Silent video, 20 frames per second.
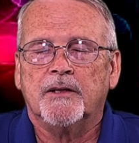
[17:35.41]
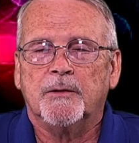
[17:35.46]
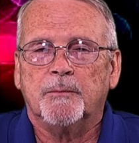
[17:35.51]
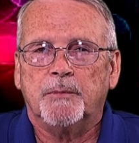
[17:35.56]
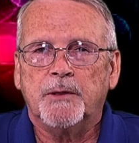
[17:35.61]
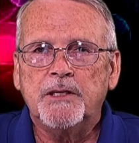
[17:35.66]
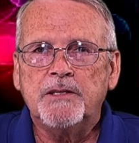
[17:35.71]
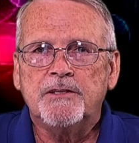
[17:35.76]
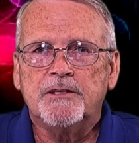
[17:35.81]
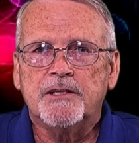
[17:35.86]
The
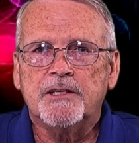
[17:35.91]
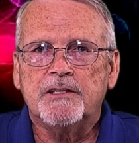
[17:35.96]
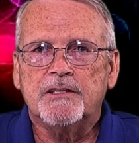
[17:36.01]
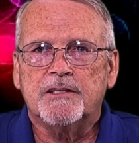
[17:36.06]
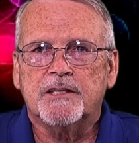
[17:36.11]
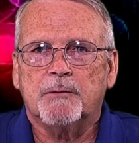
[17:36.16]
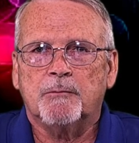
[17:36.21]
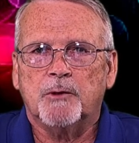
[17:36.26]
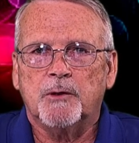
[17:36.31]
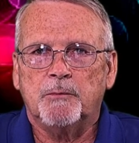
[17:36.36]

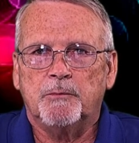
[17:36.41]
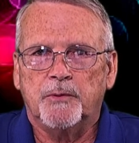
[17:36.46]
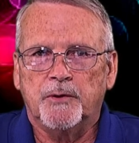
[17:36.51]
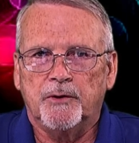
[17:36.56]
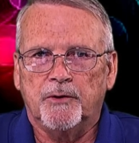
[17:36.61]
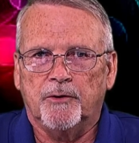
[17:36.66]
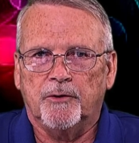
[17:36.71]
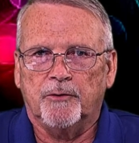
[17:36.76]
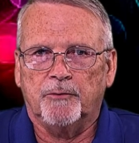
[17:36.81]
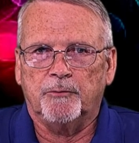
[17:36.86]
PCs that we
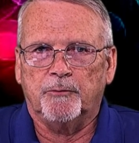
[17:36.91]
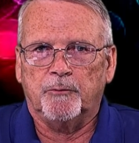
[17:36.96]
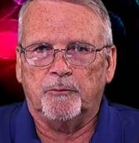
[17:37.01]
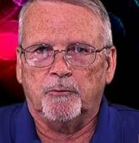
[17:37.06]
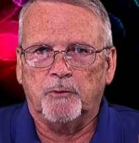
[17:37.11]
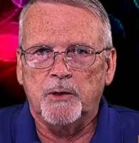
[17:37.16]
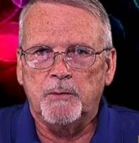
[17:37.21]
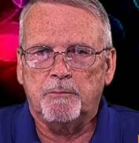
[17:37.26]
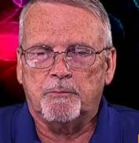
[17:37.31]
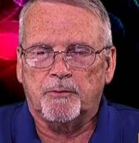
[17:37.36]
build,
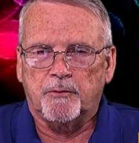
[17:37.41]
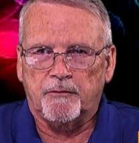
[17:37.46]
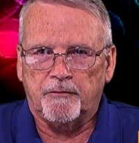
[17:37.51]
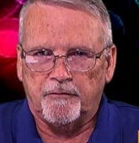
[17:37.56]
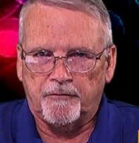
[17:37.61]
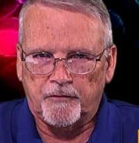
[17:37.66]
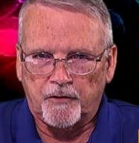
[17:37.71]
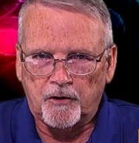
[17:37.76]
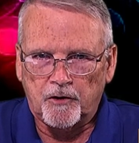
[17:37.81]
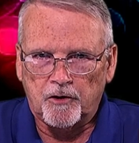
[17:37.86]
we
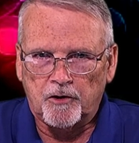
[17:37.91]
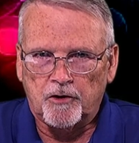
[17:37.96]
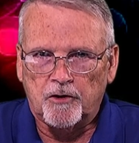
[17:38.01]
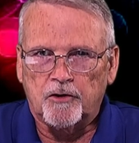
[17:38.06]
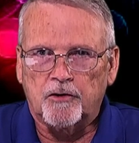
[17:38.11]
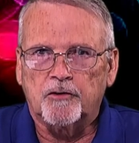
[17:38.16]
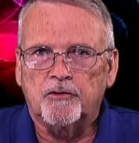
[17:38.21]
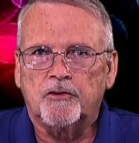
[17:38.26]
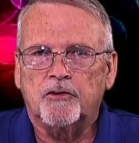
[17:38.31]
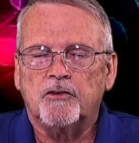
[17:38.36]

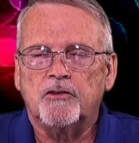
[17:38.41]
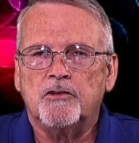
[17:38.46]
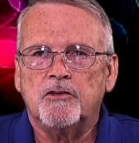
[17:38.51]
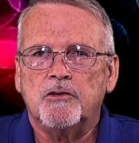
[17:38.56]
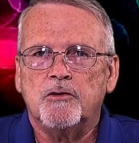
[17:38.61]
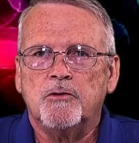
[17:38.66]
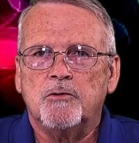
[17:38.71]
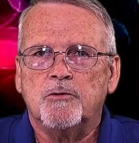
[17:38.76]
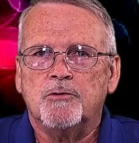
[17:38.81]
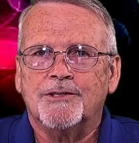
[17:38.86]
prefer to
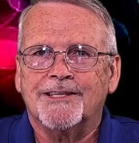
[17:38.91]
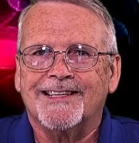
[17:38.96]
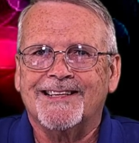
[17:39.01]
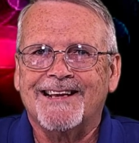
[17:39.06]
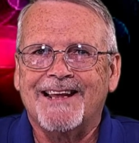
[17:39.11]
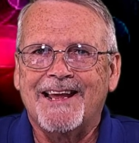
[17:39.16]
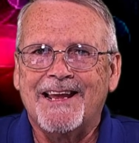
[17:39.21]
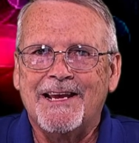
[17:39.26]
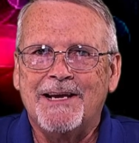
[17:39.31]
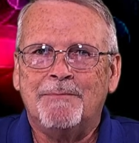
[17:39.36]
use
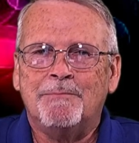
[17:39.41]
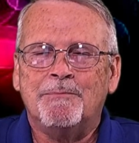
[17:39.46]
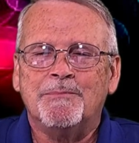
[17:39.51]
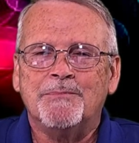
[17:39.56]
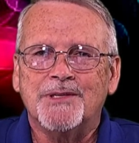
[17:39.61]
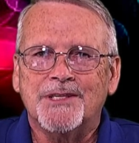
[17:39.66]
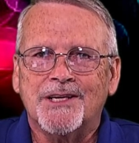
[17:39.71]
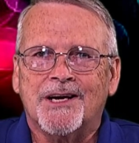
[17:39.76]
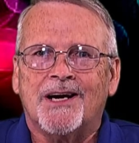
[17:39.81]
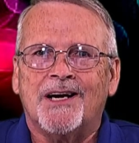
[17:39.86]
an
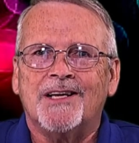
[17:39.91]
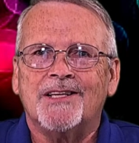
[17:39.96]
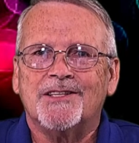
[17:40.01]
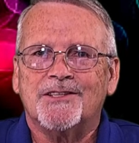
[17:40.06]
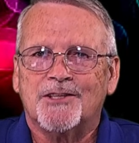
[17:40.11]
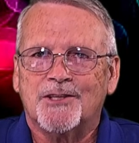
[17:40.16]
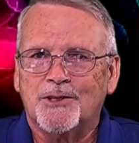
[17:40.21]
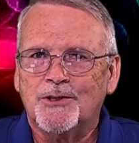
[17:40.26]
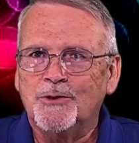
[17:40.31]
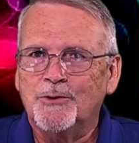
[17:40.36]

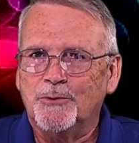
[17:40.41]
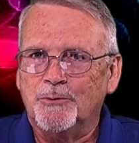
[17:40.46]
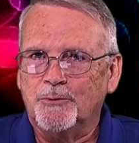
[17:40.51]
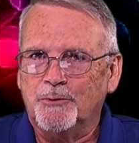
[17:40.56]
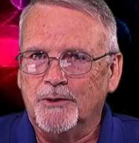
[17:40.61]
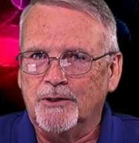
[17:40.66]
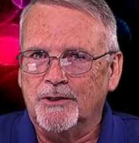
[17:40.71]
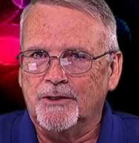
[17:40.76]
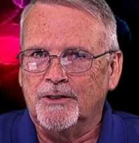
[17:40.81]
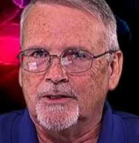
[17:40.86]

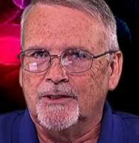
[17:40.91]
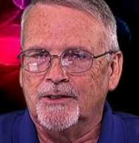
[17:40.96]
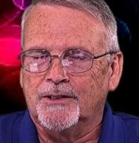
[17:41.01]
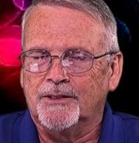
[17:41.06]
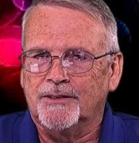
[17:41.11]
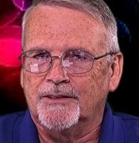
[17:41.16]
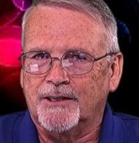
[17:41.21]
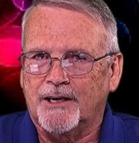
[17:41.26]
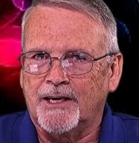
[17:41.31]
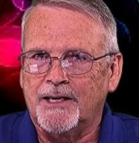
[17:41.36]
M.2
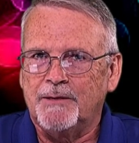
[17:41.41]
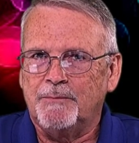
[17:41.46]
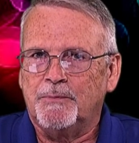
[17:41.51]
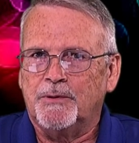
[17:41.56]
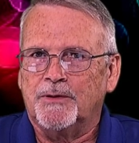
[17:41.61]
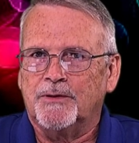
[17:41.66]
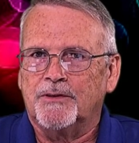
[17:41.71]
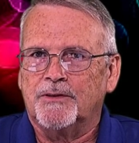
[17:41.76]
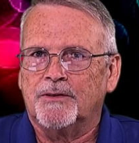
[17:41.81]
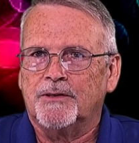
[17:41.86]

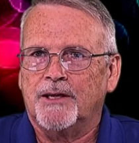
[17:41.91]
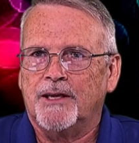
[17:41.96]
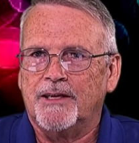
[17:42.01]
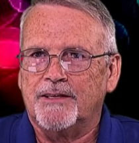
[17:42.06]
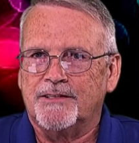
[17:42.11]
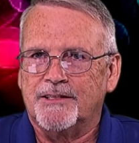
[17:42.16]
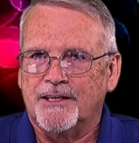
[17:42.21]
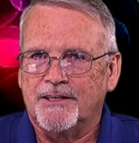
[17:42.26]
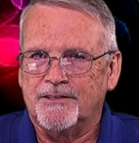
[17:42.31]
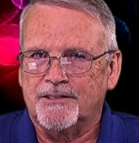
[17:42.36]
type
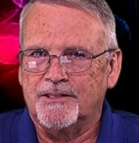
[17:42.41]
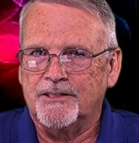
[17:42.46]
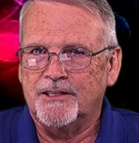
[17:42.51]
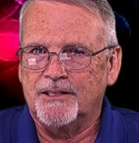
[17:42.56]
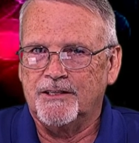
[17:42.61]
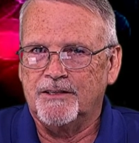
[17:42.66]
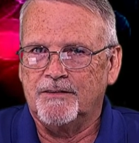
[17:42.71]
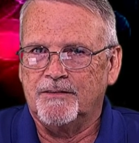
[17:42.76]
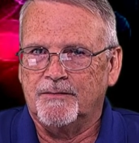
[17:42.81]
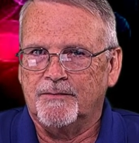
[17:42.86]

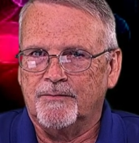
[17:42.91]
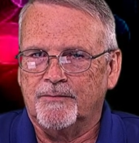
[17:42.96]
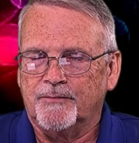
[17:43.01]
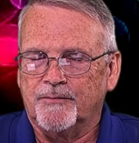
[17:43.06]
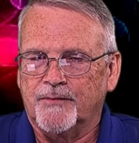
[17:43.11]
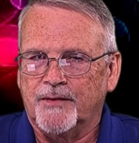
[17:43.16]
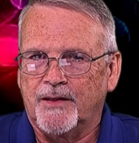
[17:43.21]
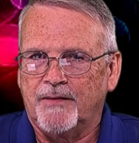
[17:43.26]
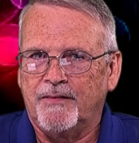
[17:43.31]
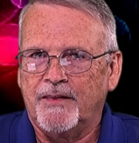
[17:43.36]
SSD.
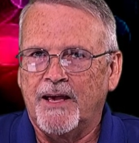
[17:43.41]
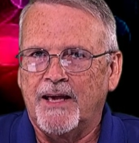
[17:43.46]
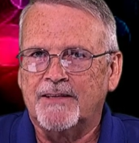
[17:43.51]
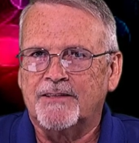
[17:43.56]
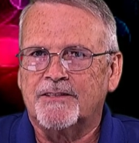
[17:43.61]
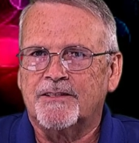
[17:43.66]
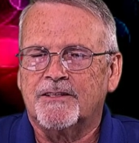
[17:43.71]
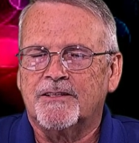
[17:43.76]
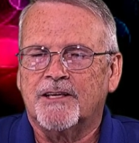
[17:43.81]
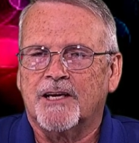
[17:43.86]
And
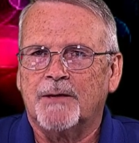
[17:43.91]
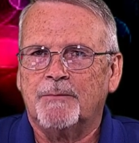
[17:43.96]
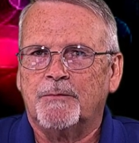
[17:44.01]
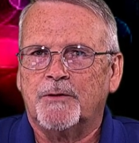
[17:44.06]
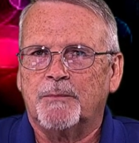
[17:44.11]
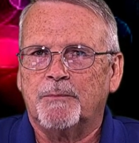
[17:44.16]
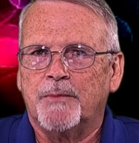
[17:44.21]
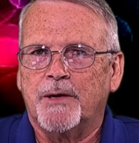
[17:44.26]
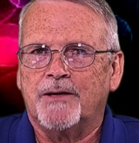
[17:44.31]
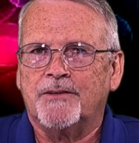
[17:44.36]
that's the type
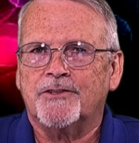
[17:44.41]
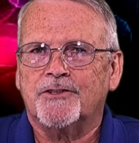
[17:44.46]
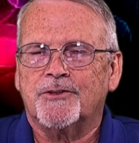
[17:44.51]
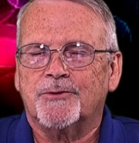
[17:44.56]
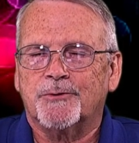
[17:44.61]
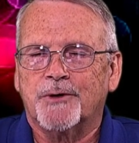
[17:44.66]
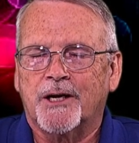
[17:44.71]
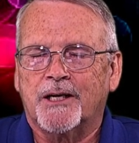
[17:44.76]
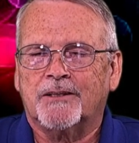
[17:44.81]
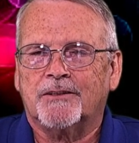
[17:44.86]
that mounts
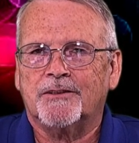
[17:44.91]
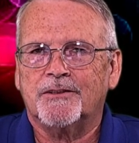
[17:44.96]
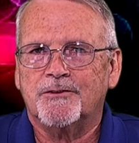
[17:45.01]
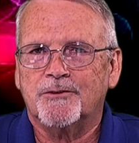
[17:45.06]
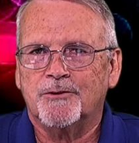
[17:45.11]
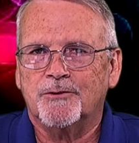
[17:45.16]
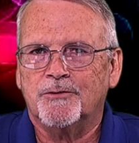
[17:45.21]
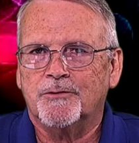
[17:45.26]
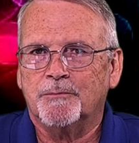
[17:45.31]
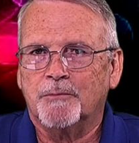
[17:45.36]
directly
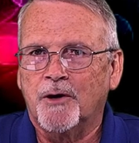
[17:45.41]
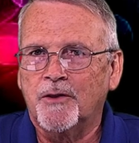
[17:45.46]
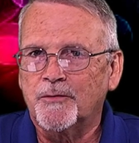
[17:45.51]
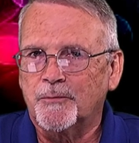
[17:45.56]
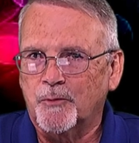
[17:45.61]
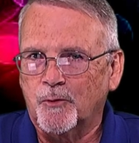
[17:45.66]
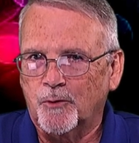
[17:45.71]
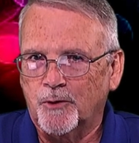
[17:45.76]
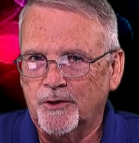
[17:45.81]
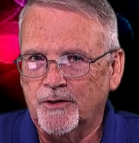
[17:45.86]
to the
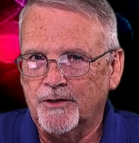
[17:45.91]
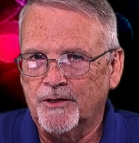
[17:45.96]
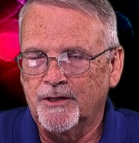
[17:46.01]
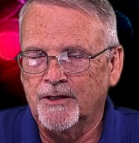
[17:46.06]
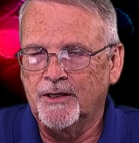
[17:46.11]
motherboard.